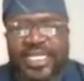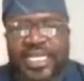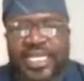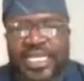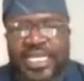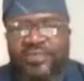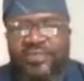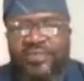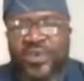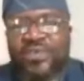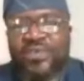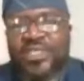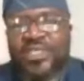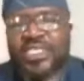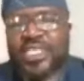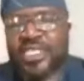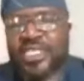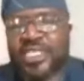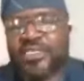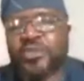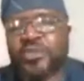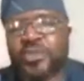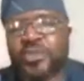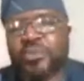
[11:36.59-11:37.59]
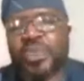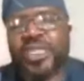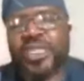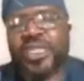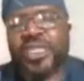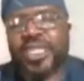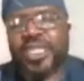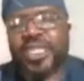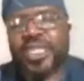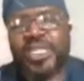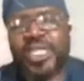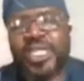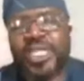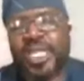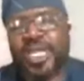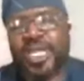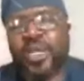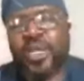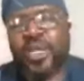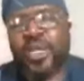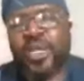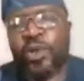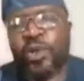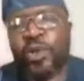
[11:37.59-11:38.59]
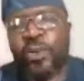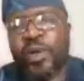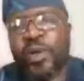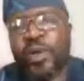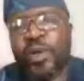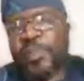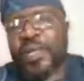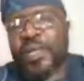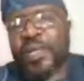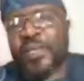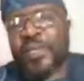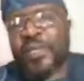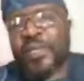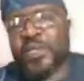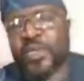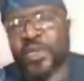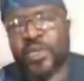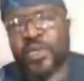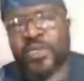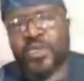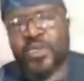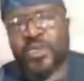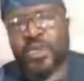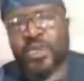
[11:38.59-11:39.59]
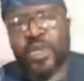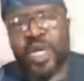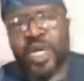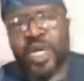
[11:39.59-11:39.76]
that if you have a chance to be in a global paper,